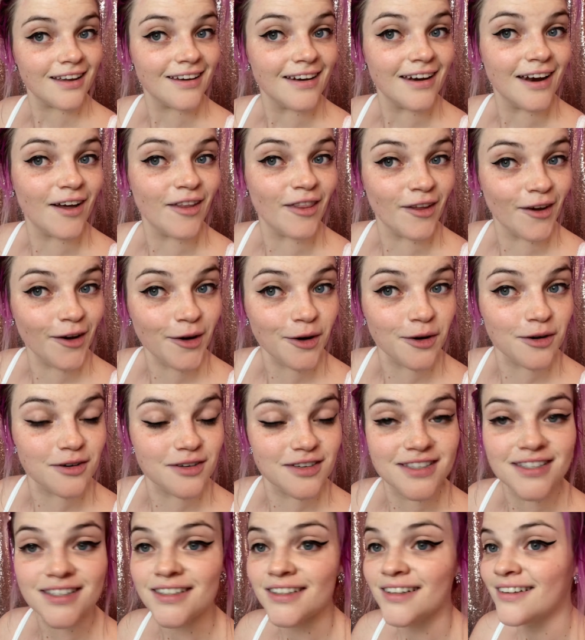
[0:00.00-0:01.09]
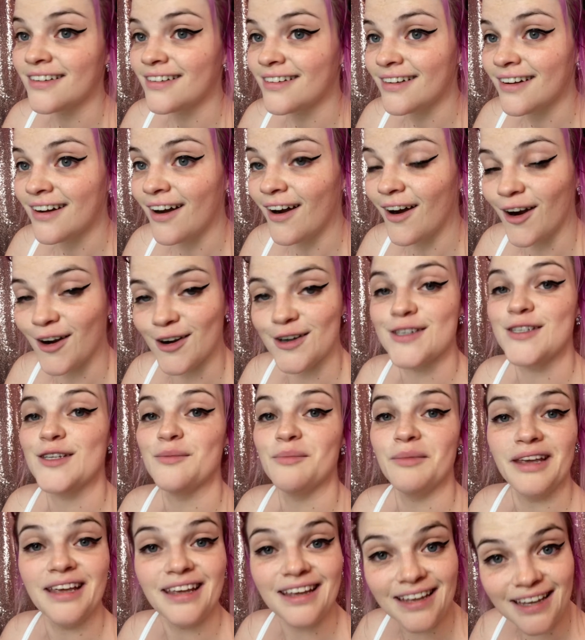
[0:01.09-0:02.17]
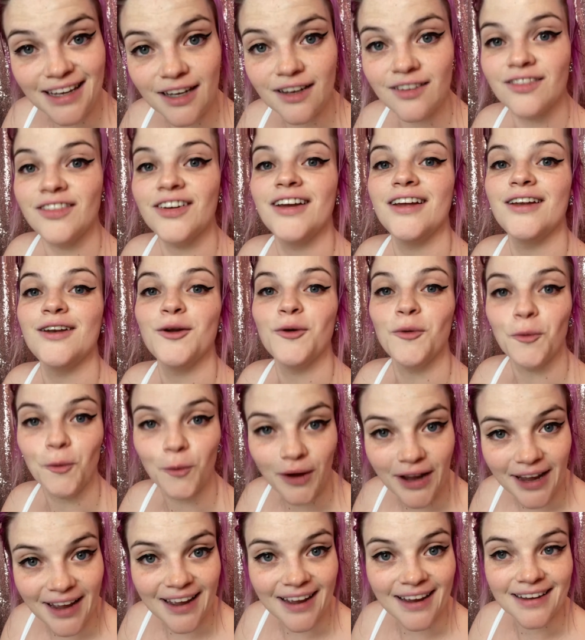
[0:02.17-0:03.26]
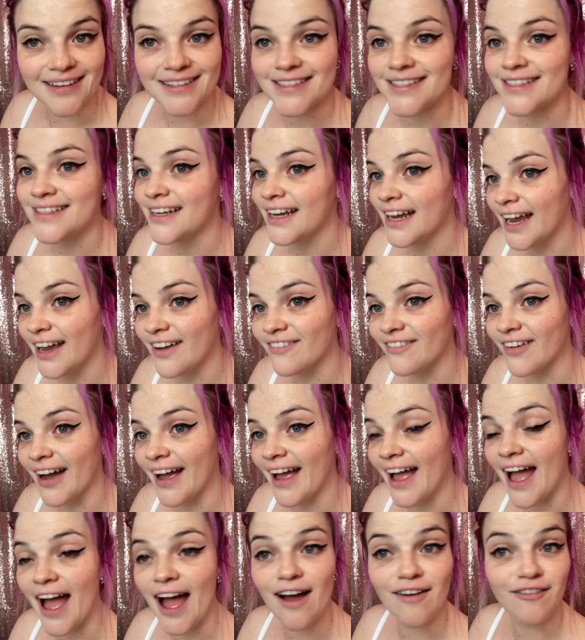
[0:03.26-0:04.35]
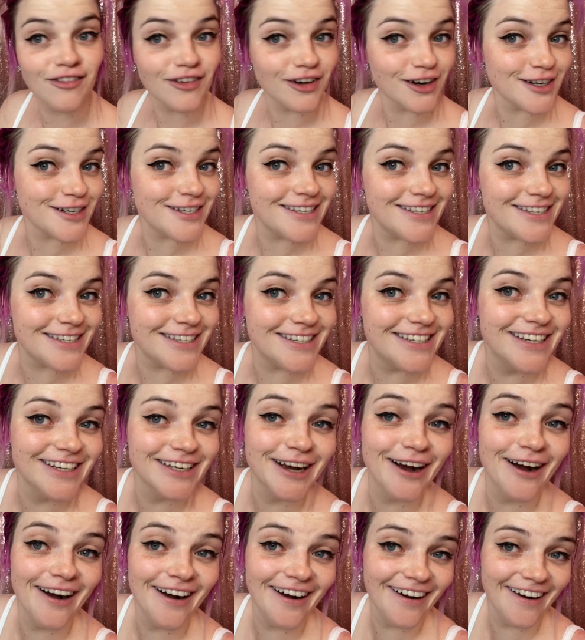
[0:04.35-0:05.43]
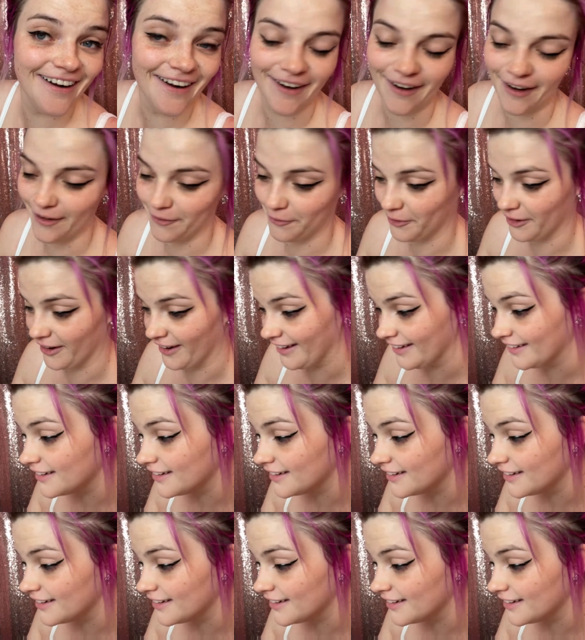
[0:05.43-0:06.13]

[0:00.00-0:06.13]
Now those are some even wings if I ever saw one.